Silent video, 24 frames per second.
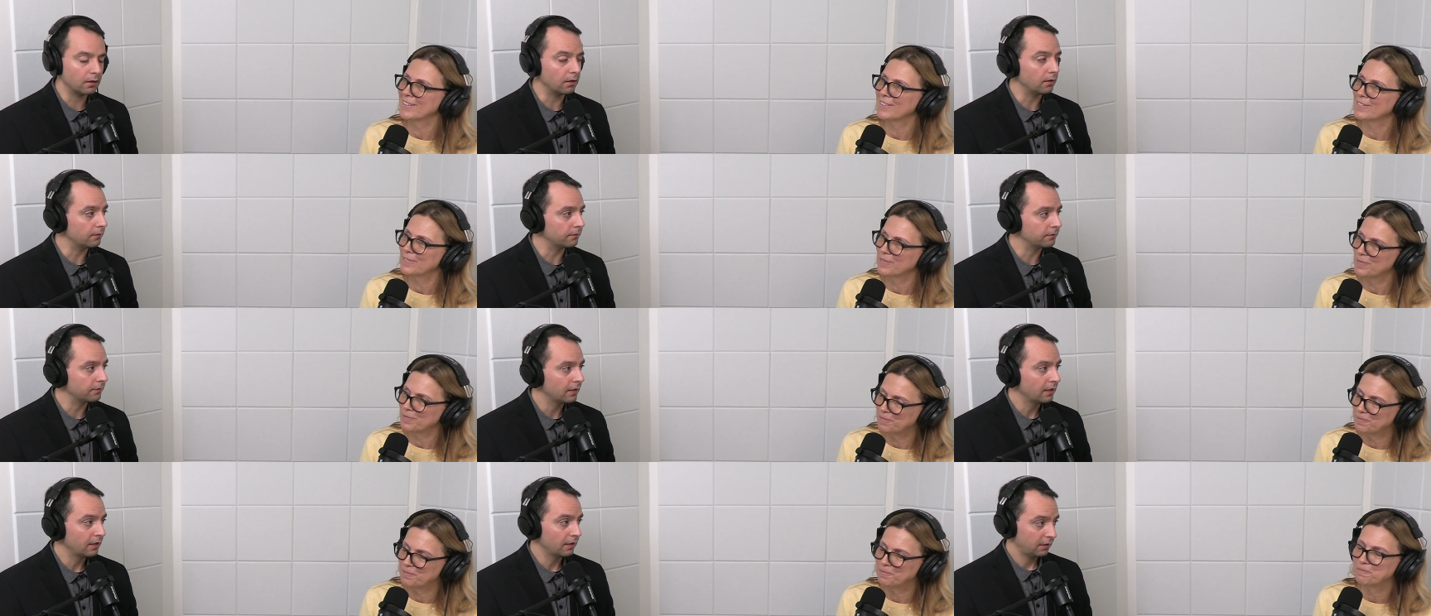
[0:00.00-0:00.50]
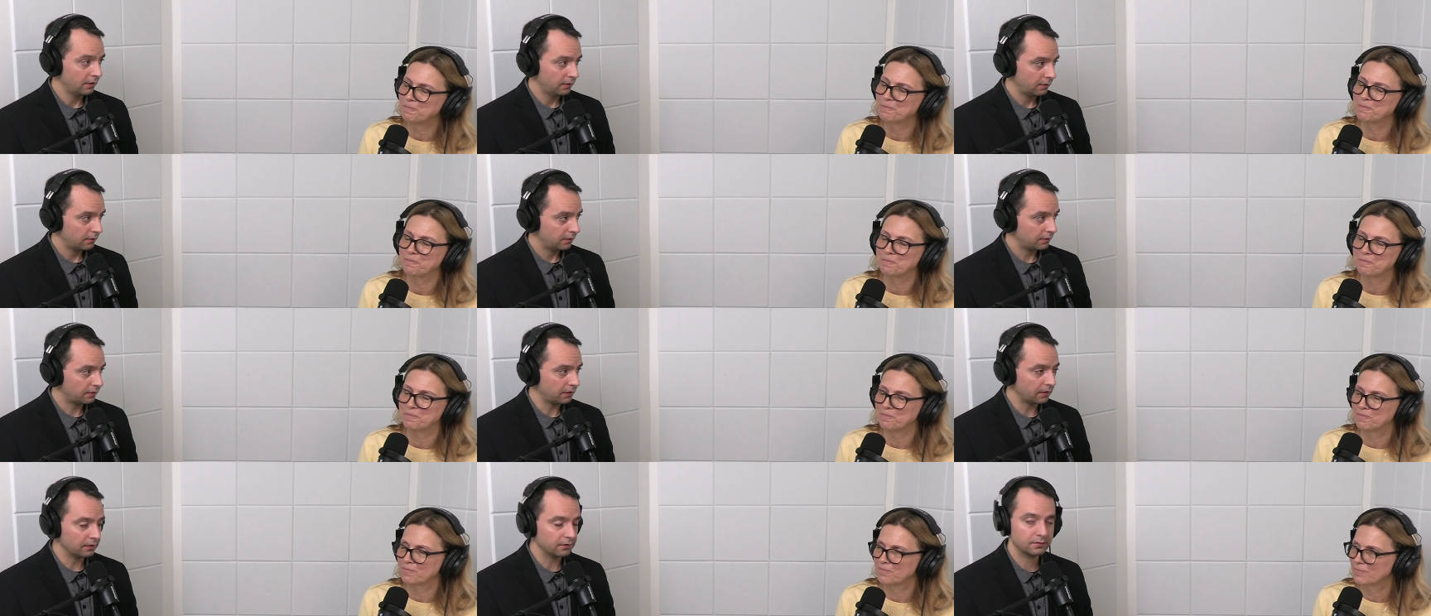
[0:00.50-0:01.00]
Speaker 1: of
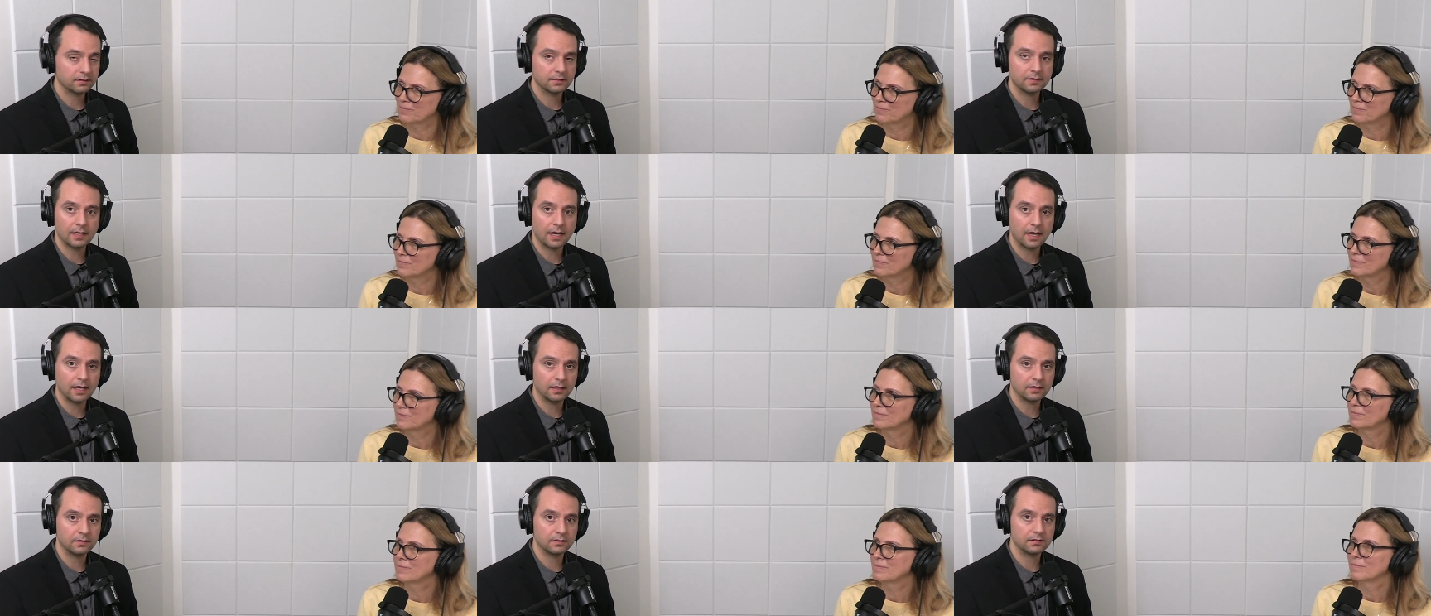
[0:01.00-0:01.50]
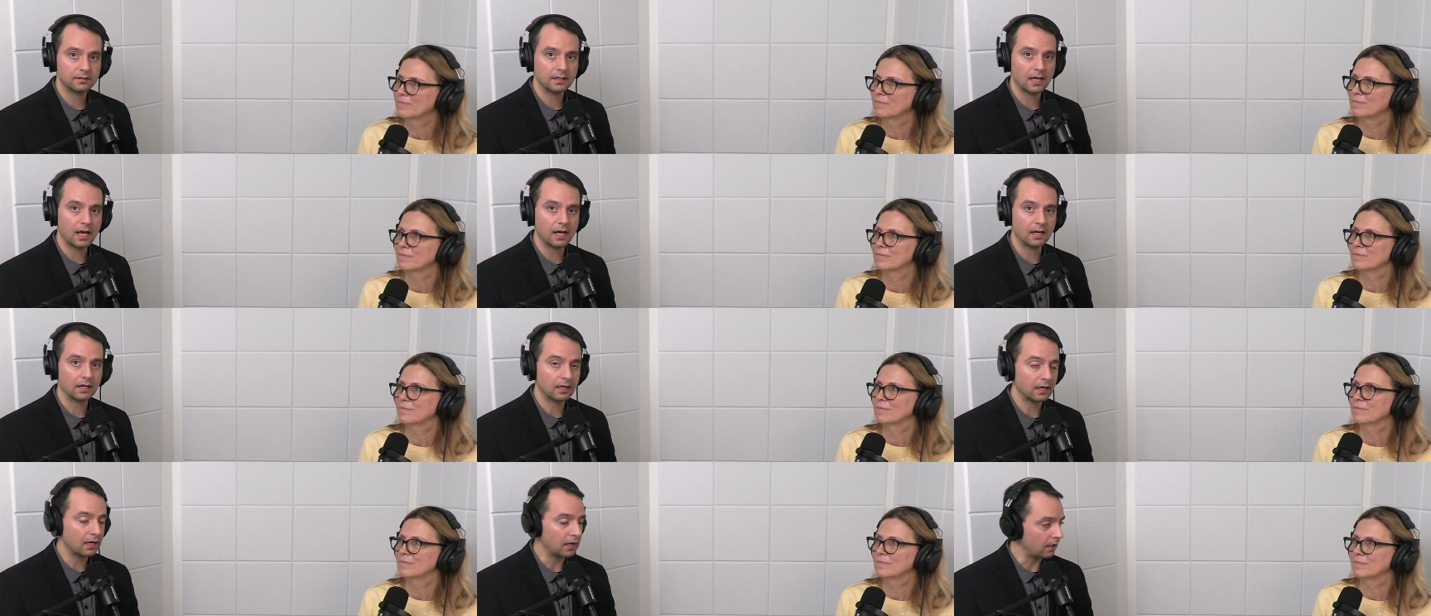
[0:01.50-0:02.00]

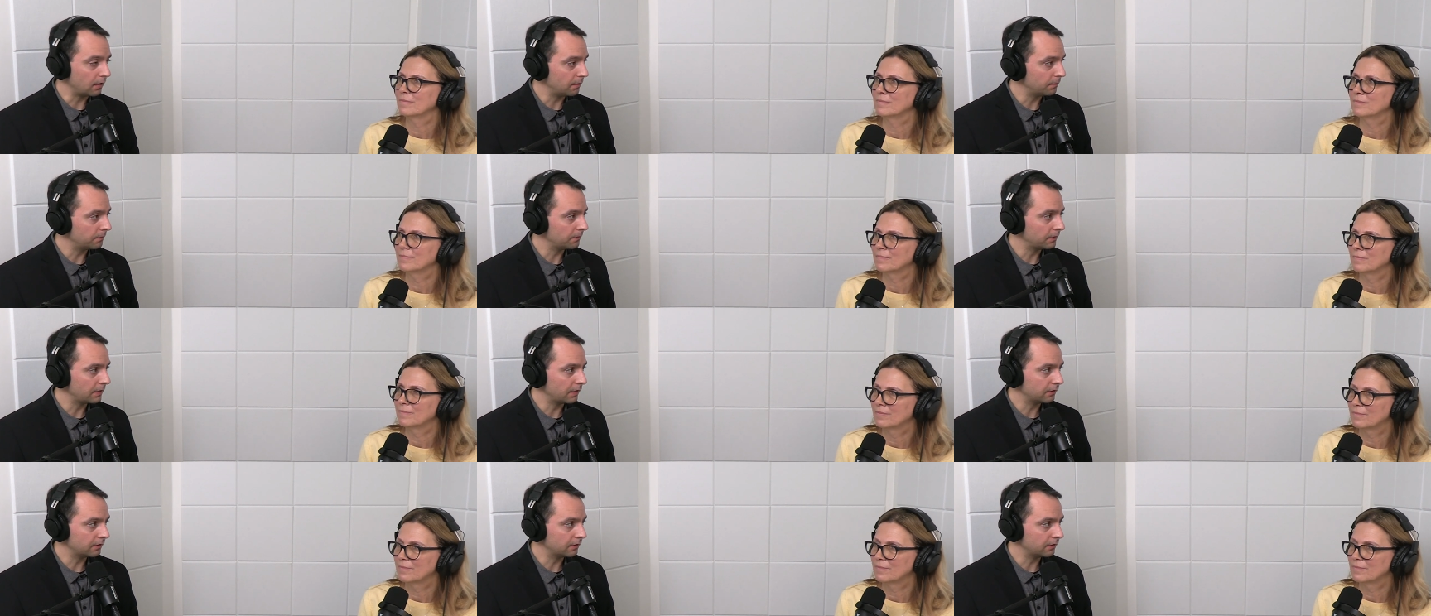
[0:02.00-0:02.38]
thinkstatice.com.